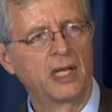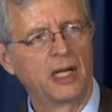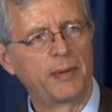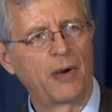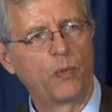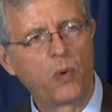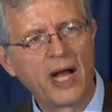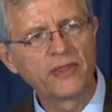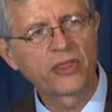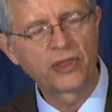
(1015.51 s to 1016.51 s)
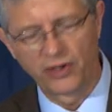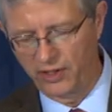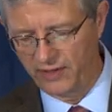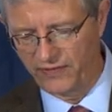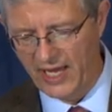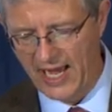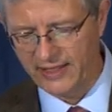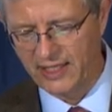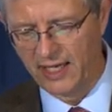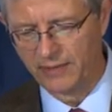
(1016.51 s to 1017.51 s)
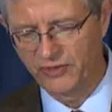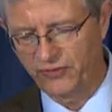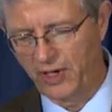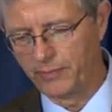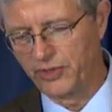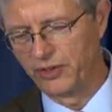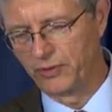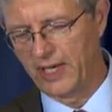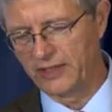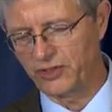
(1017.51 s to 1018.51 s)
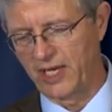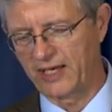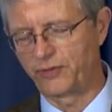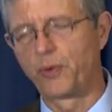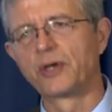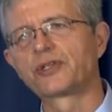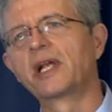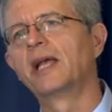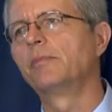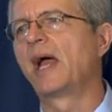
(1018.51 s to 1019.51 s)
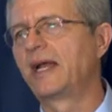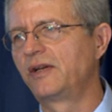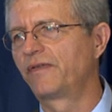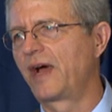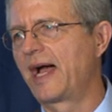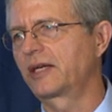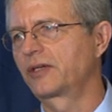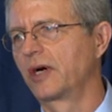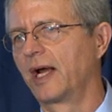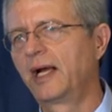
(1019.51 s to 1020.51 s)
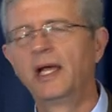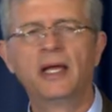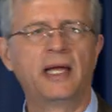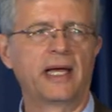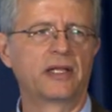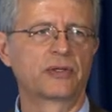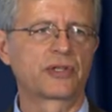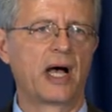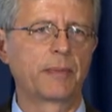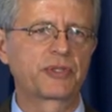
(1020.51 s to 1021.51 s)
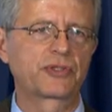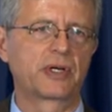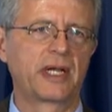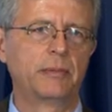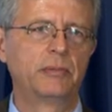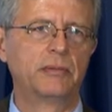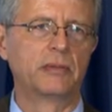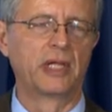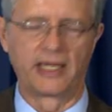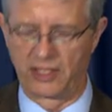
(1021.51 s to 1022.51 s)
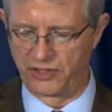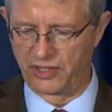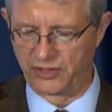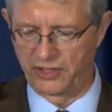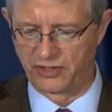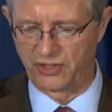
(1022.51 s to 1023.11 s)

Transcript: About one-third of that comes from U.S. exports in manufacturing and those upstream linkages to